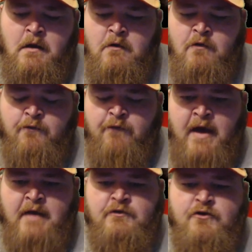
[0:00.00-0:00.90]

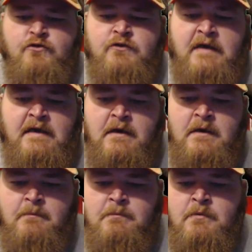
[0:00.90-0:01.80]
fines usually
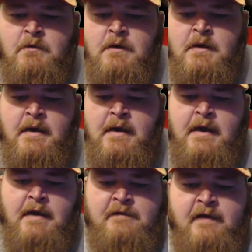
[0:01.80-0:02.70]
come in
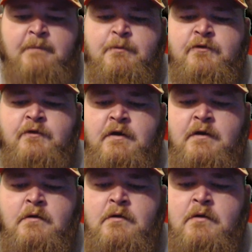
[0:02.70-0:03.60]
a 10%
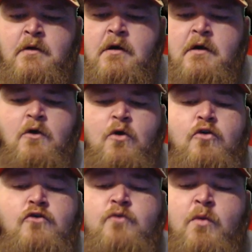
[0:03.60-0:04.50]

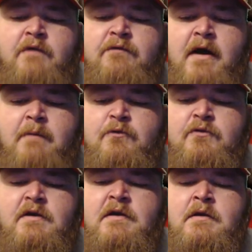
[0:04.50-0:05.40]
or a
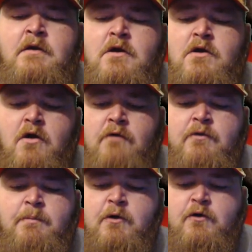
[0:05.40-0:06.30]
25% of
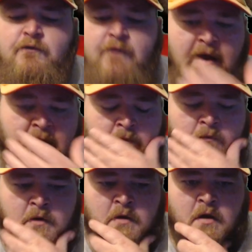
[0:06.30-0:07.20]
your purse fine,
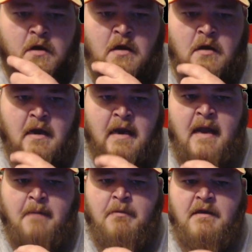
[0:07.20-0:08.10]
and
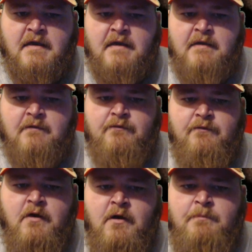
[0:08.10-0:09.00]
I believe
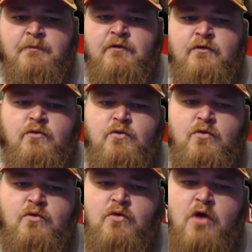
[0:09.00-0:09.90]
up
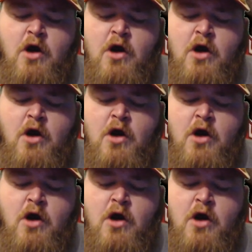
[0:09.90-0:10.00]
to